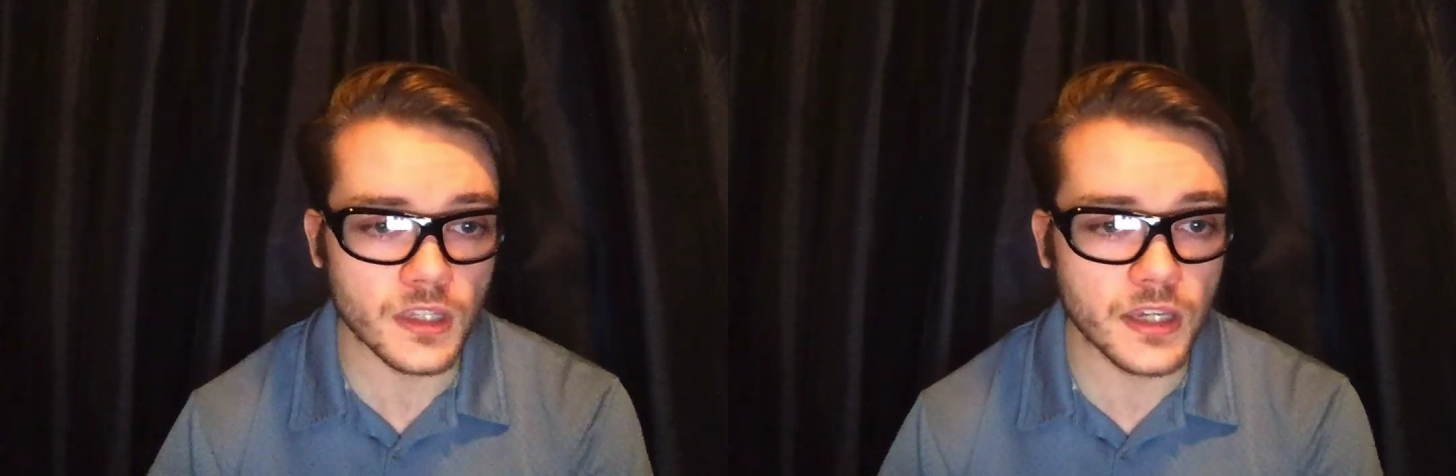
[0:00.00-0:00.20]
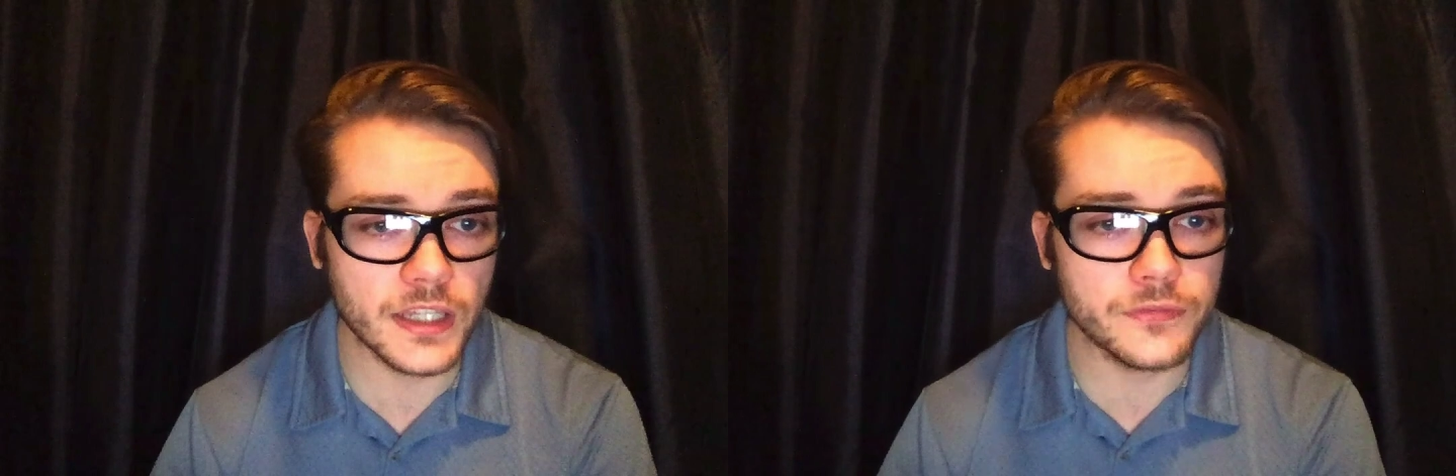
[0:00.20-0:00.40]

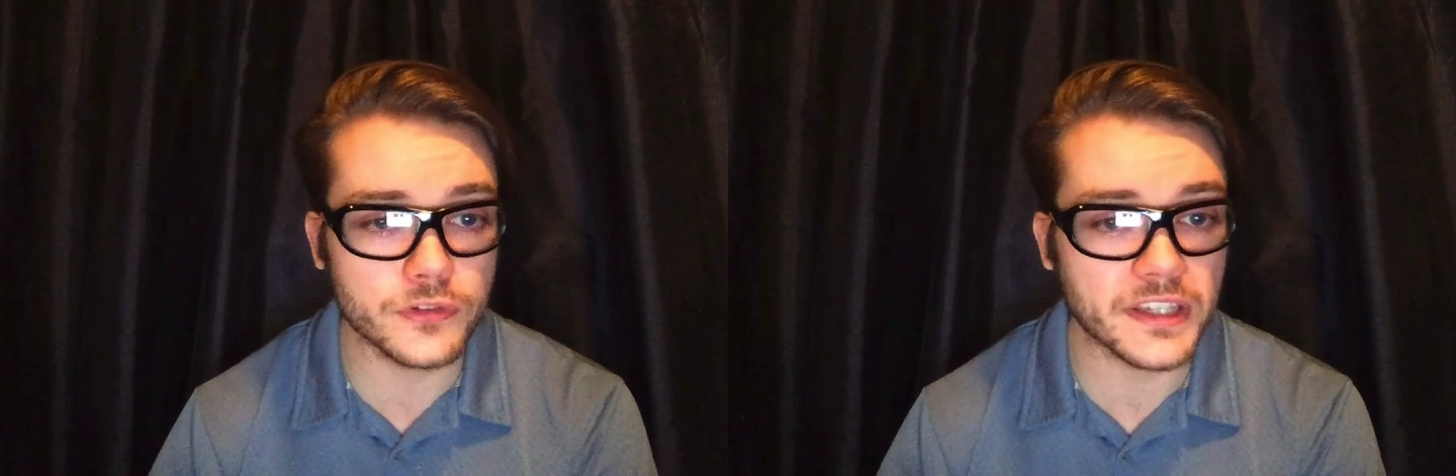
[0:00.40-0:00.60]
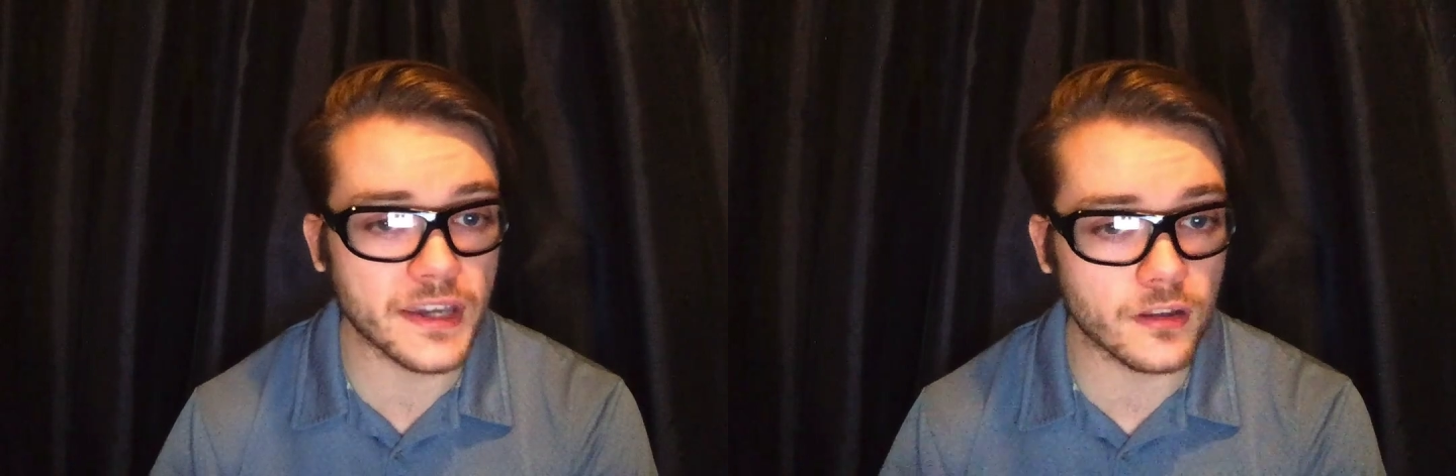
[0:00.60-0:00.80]
And if you
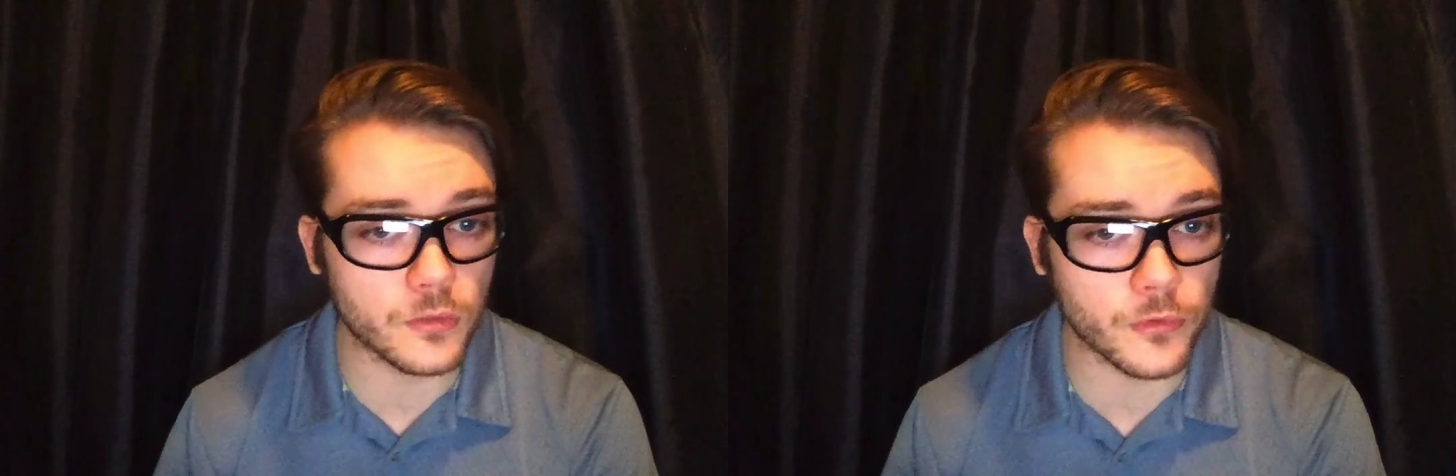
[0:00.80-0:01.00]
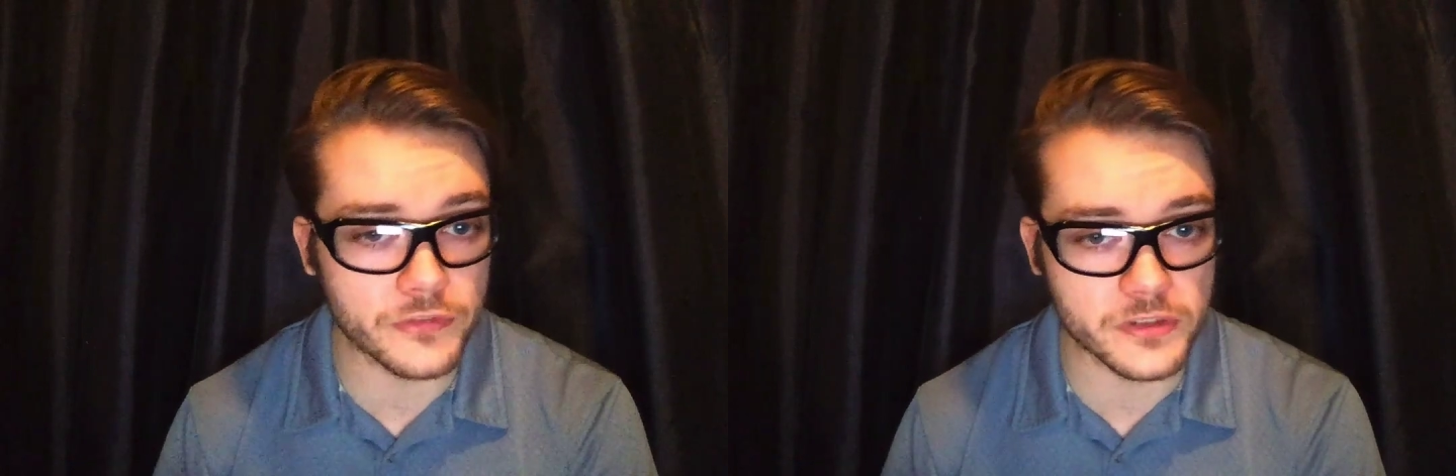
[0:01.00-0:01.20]
take
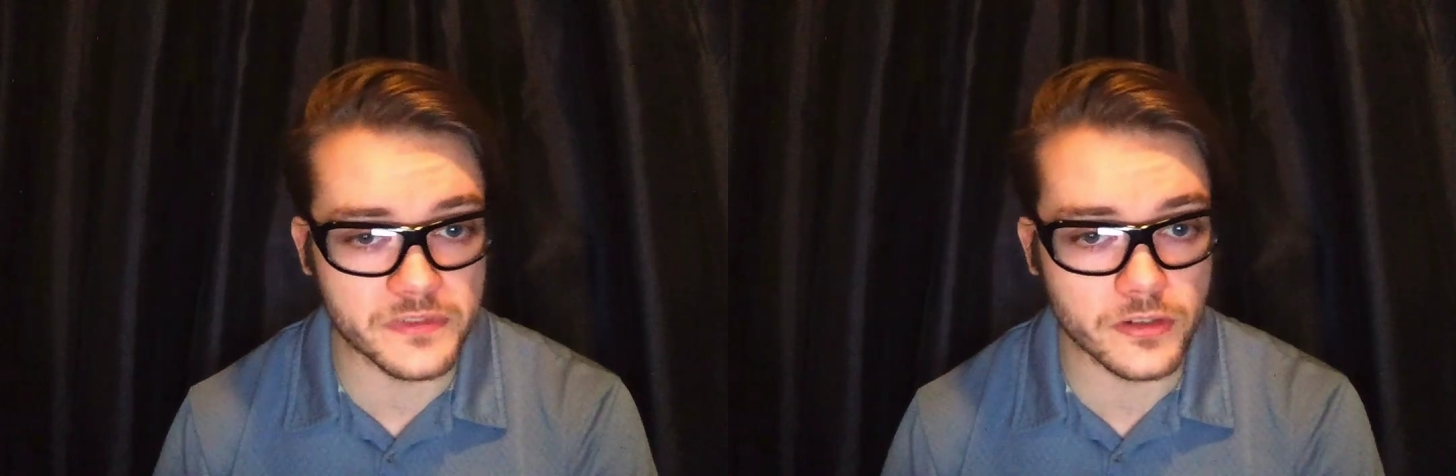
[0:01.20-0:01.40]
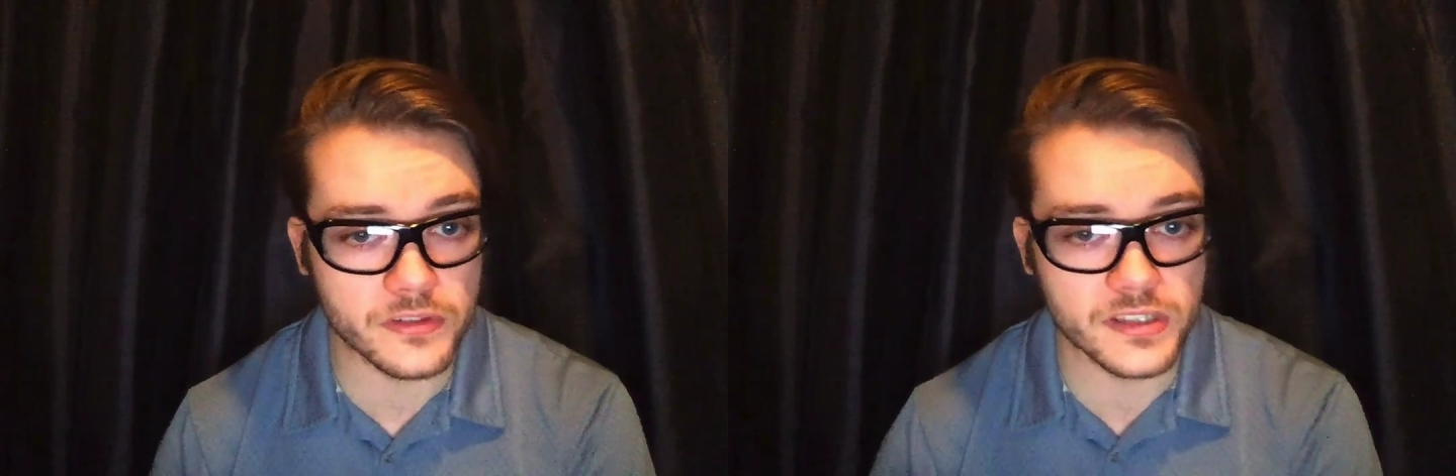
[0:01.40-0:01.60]
allomorphism
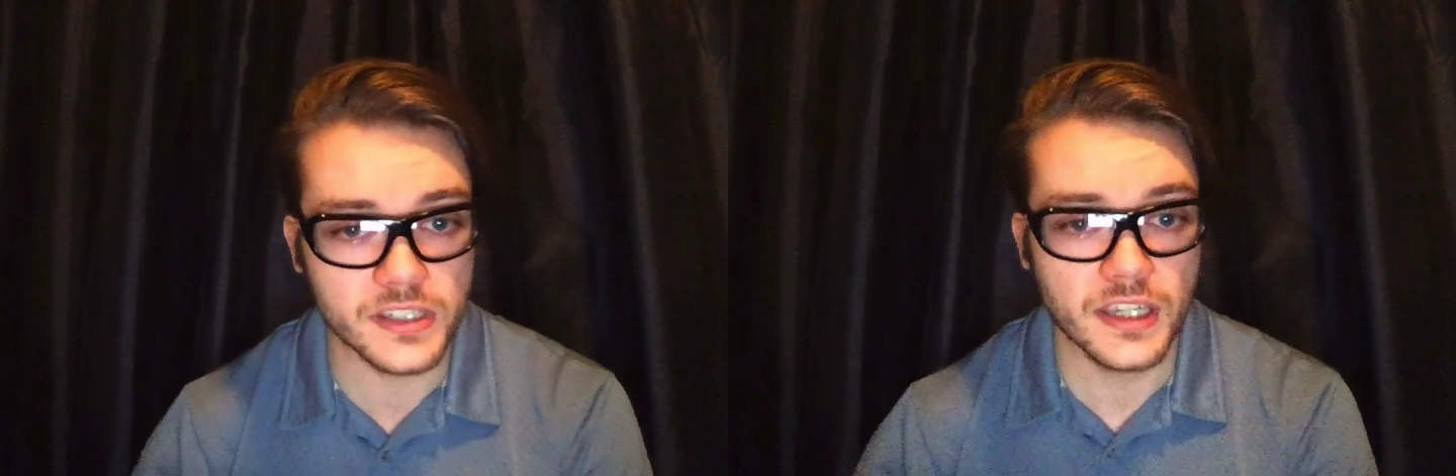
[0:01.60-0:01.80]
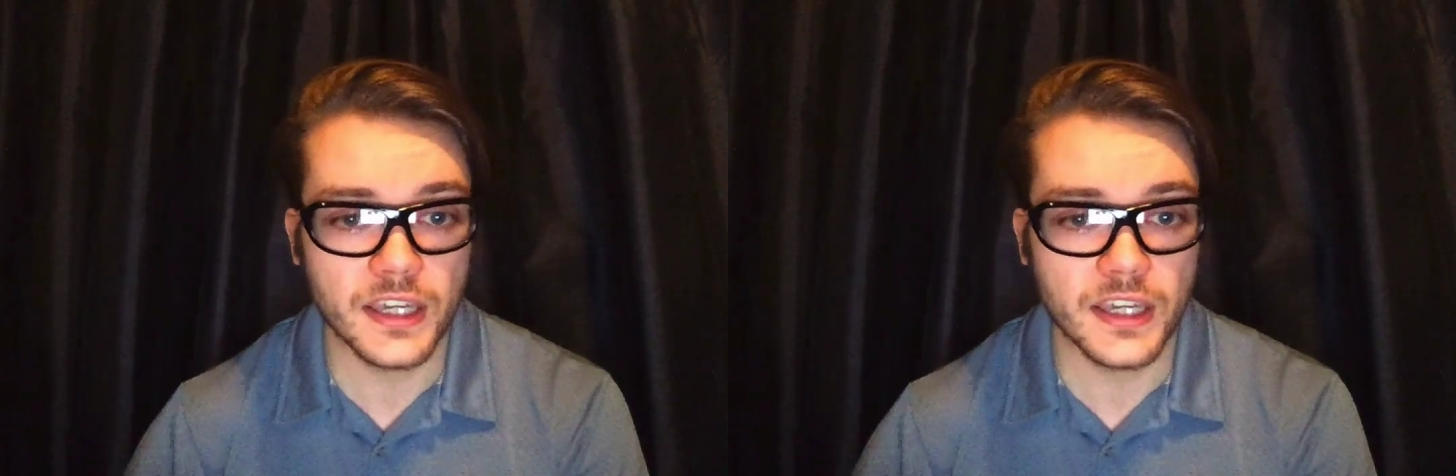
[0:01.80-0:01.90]
seriously,